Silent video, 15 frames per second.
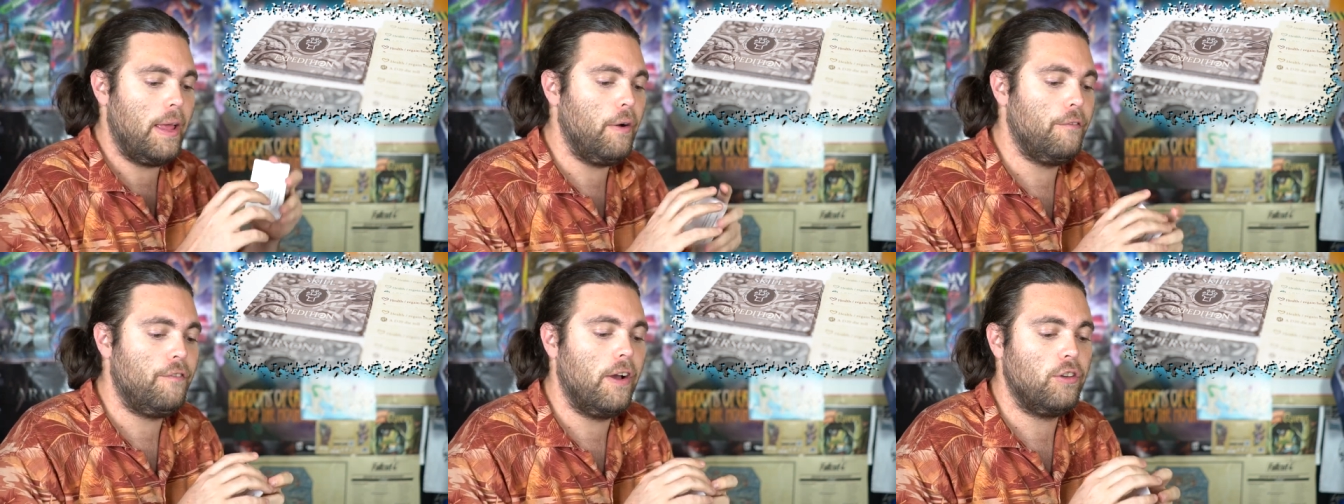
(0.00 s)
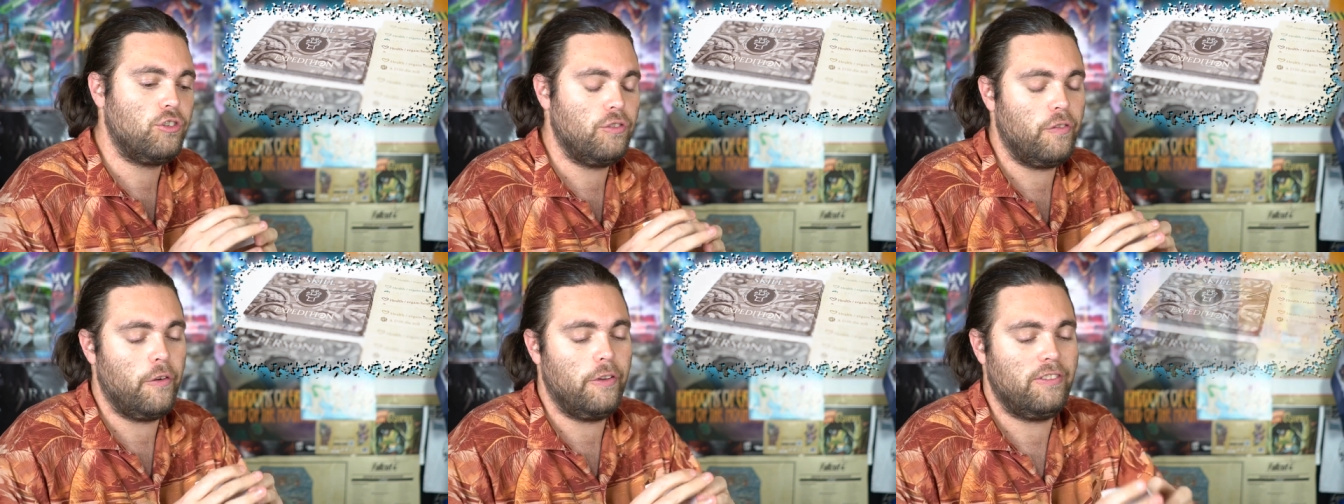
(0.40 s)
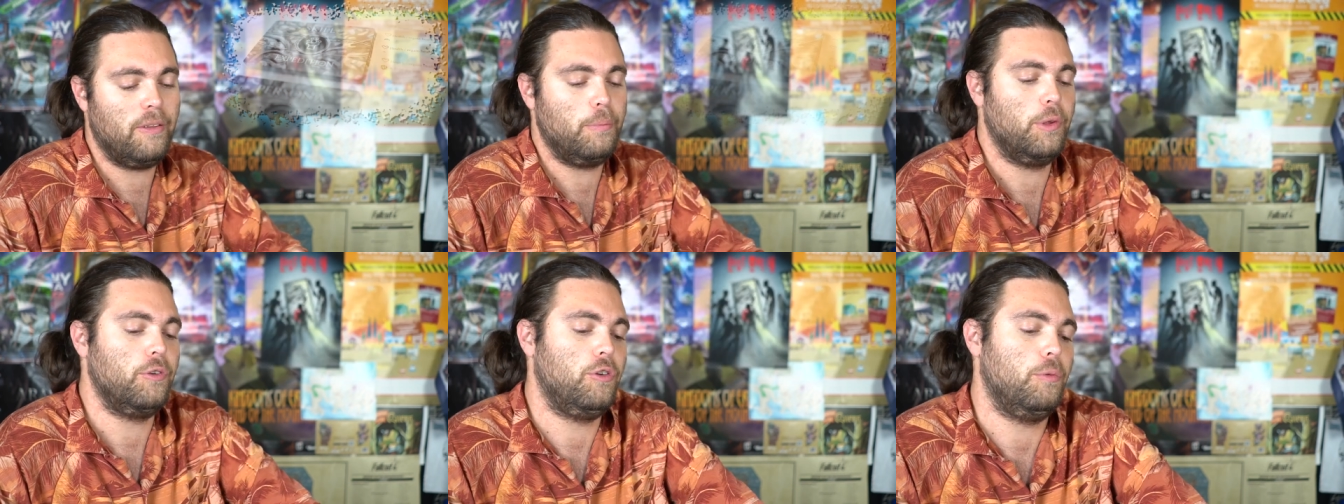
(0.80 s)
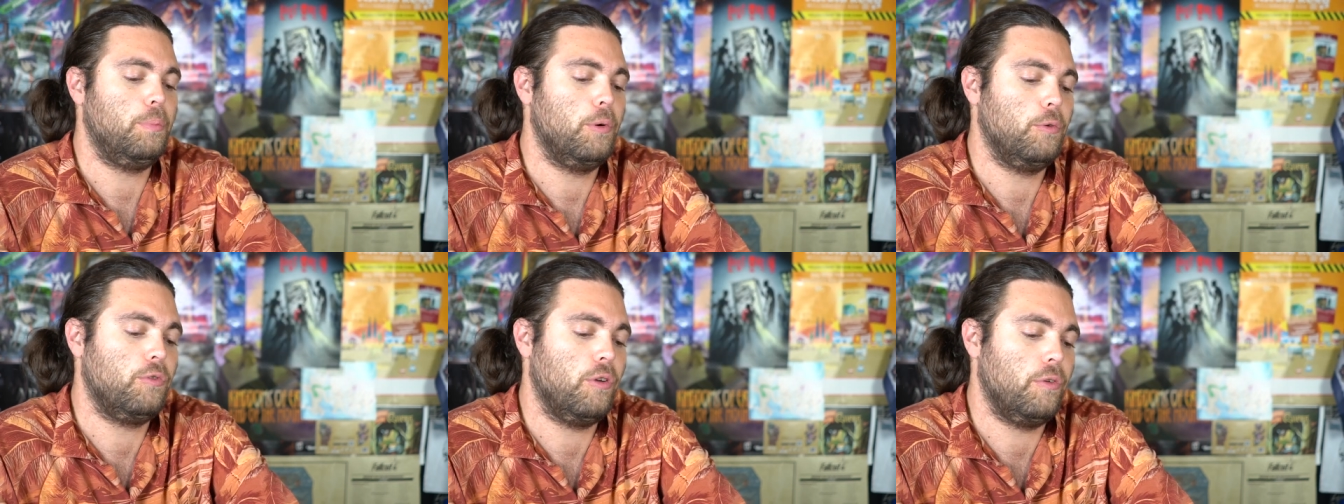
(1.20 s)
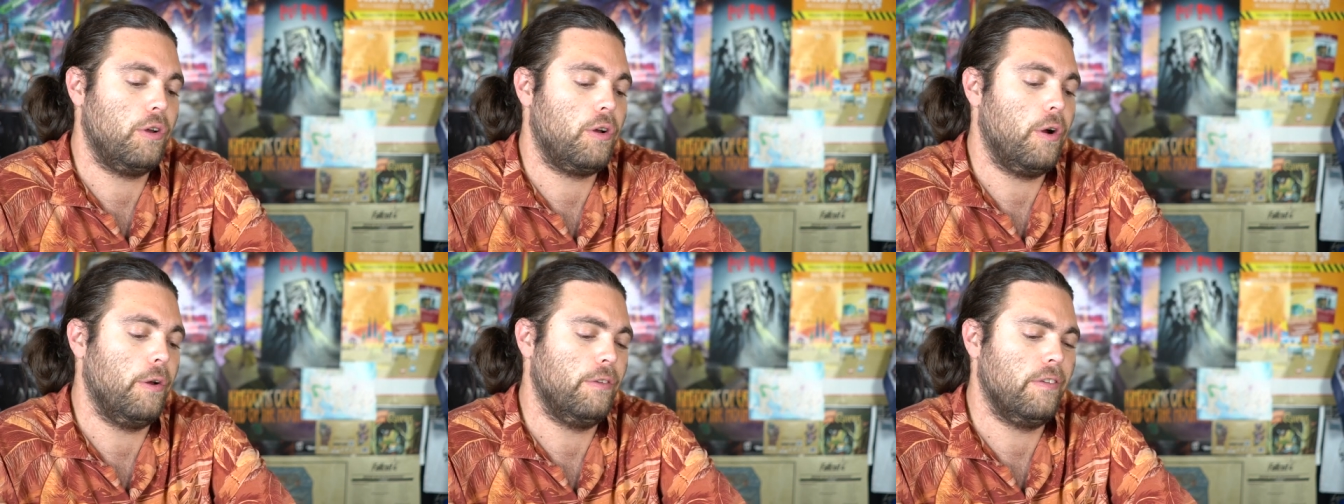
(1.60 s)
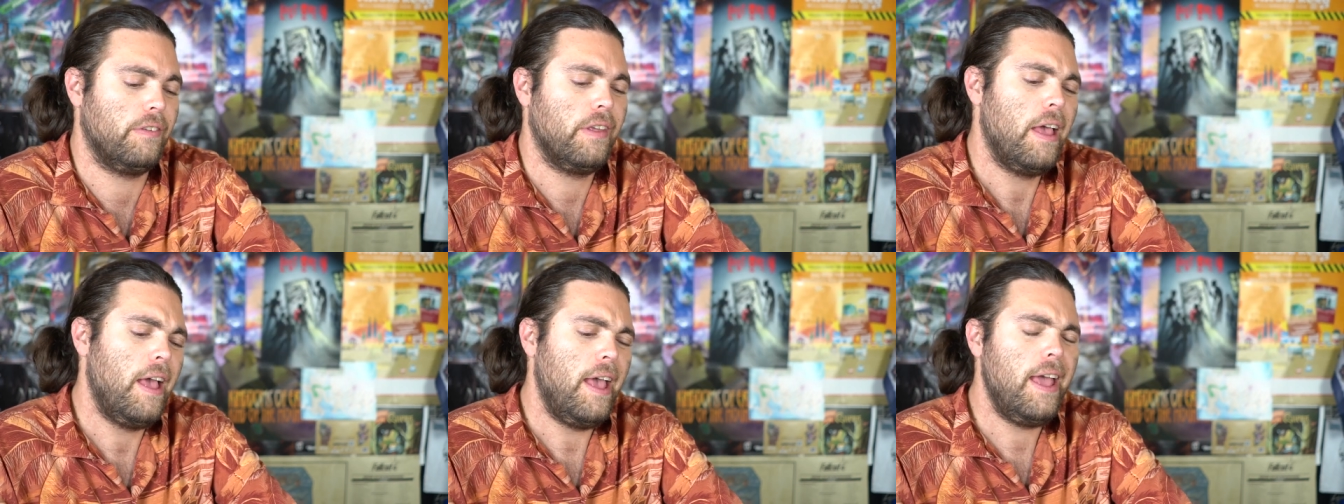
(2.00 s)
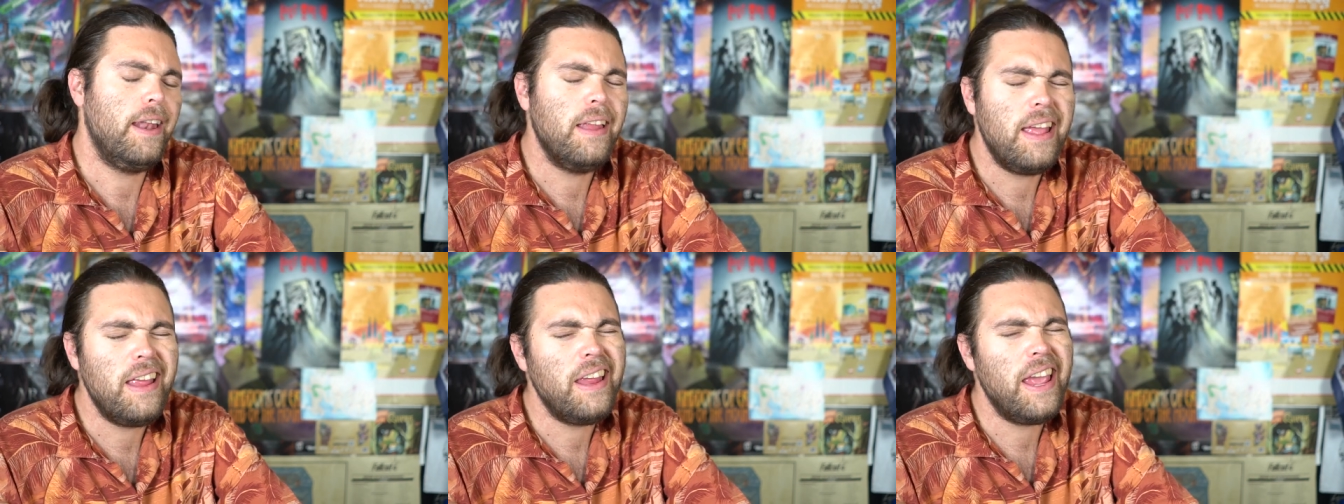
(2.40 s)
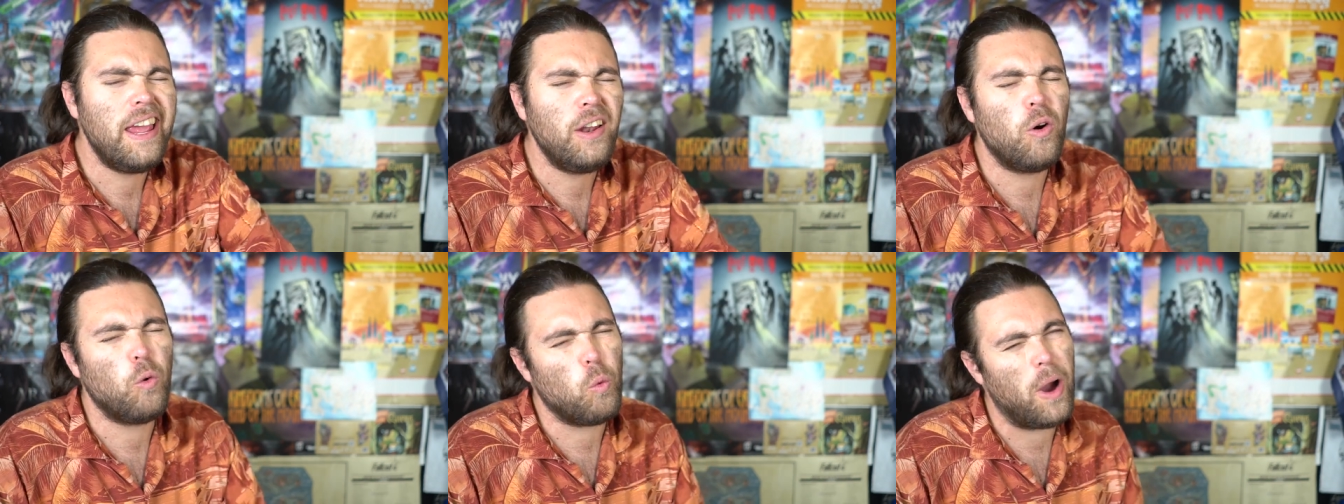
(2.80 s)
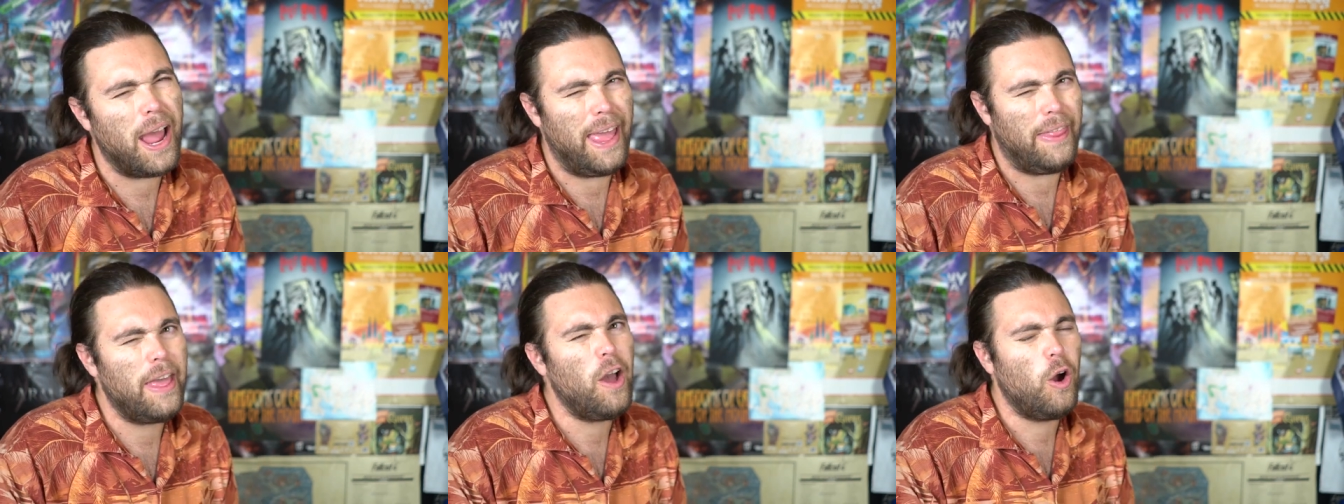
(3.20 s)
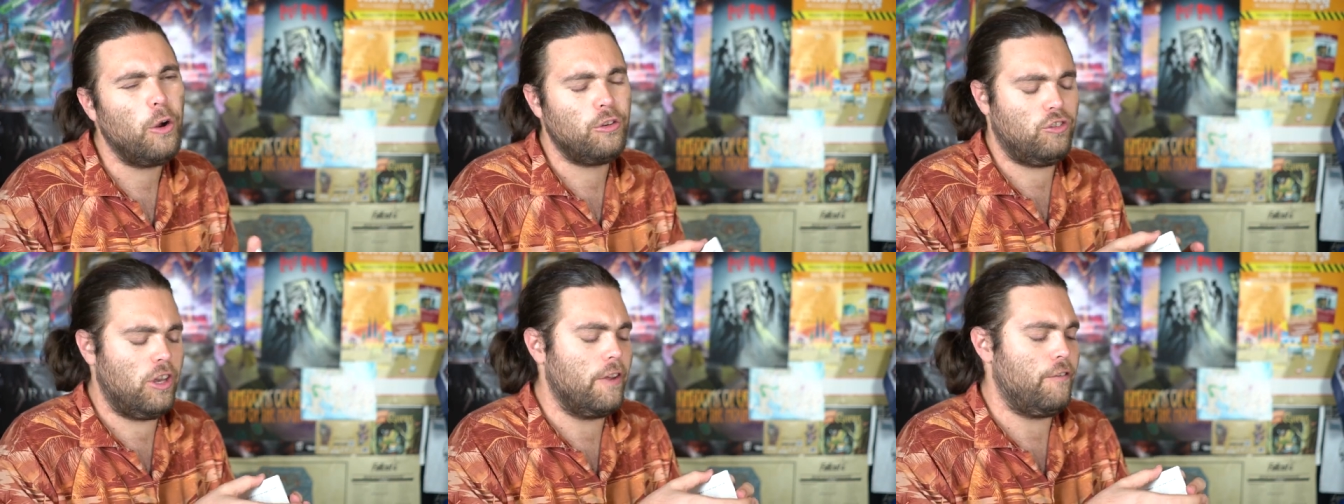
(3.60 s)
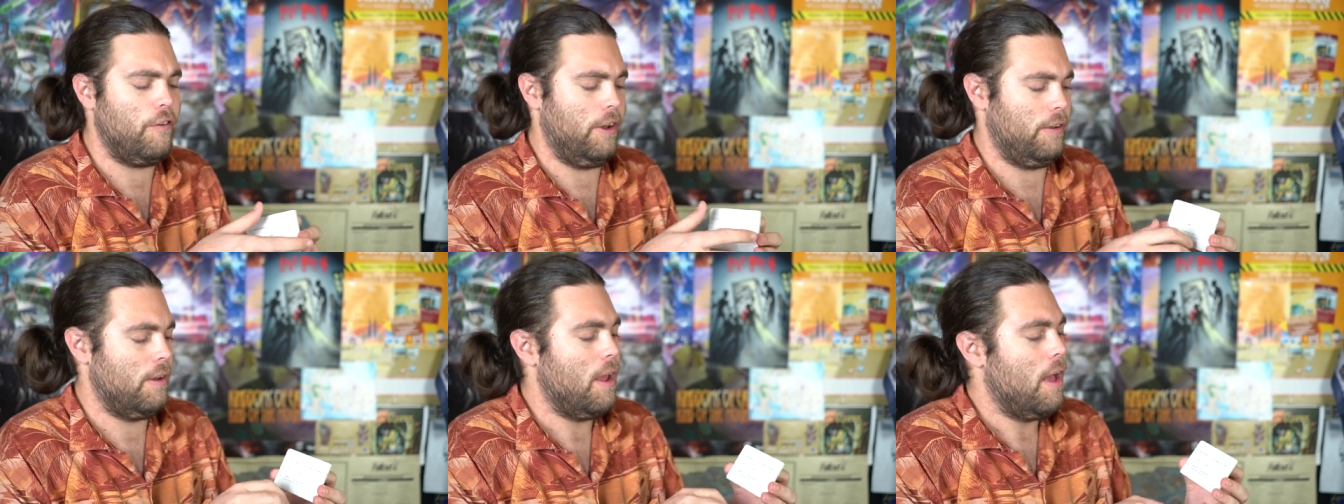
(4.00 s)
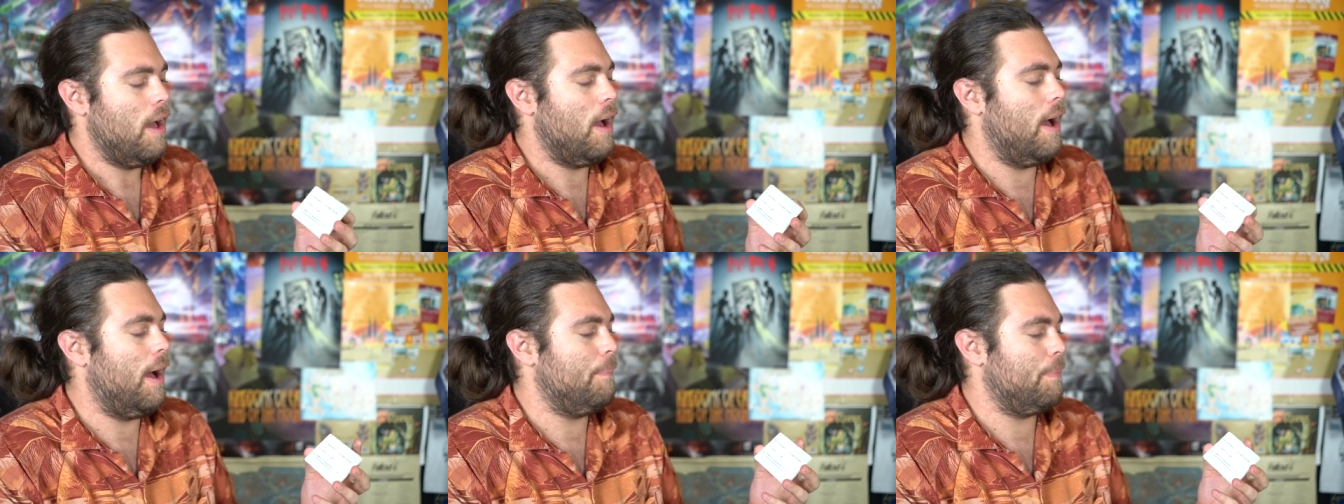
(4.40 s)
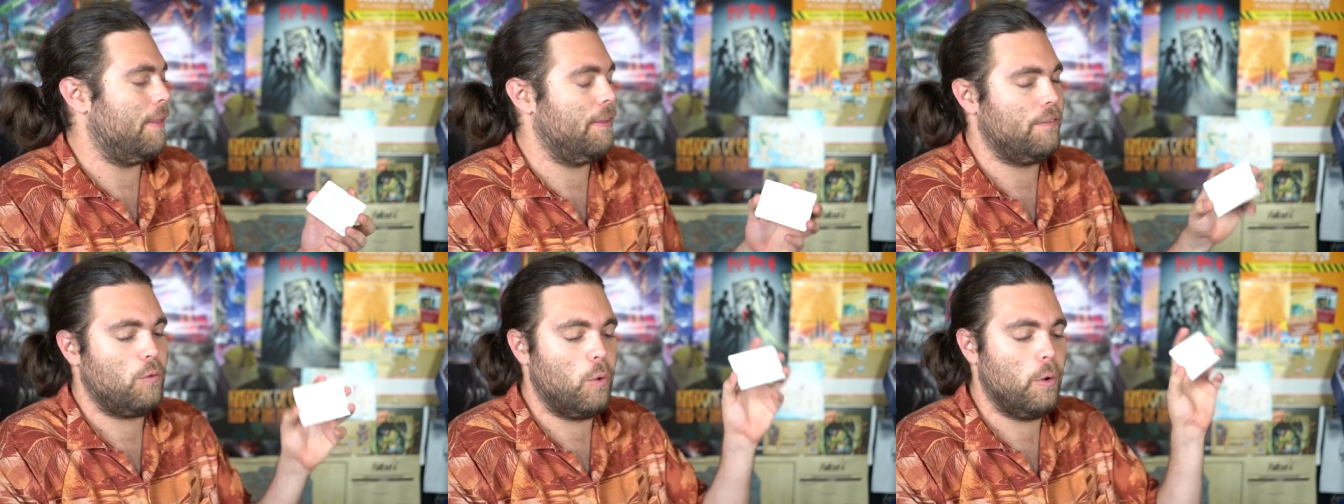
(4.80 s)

It'll function very similar to persona cards is in, in, in a way. They are different. Um, and of